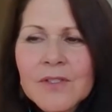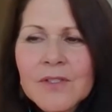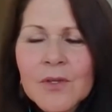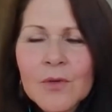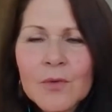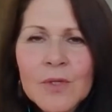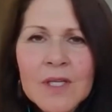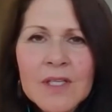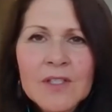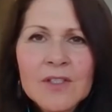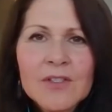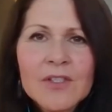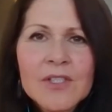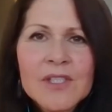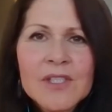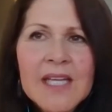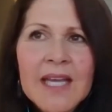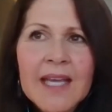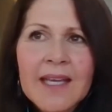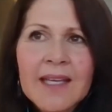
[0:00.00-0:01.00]
don't
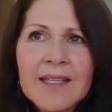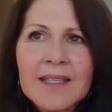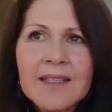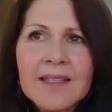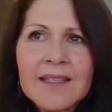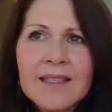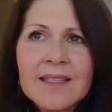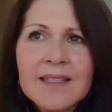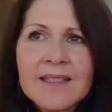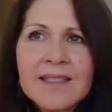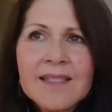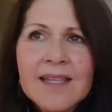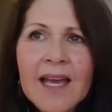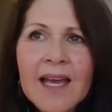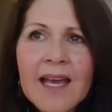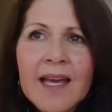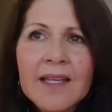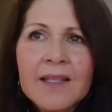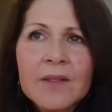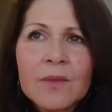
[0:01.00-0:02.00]
understand is
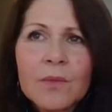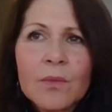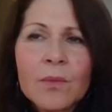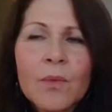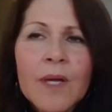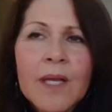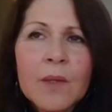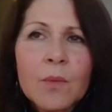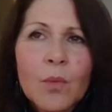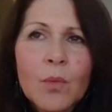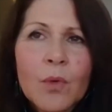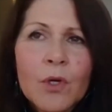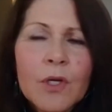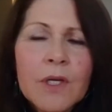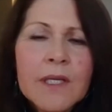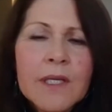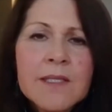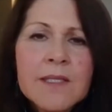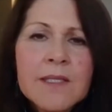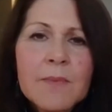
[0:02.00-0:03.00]
that when
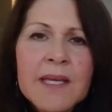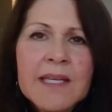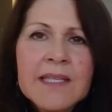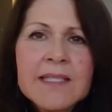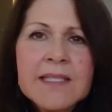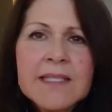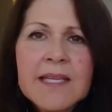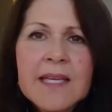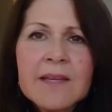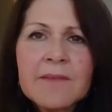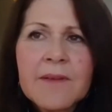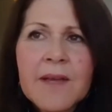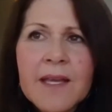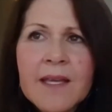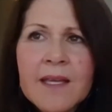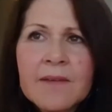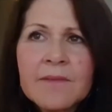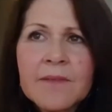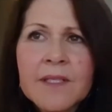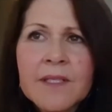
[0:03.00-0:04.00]
work is my safe
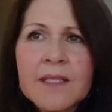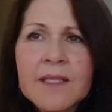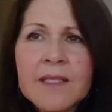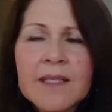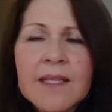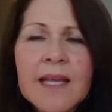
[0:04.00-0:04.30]
haven,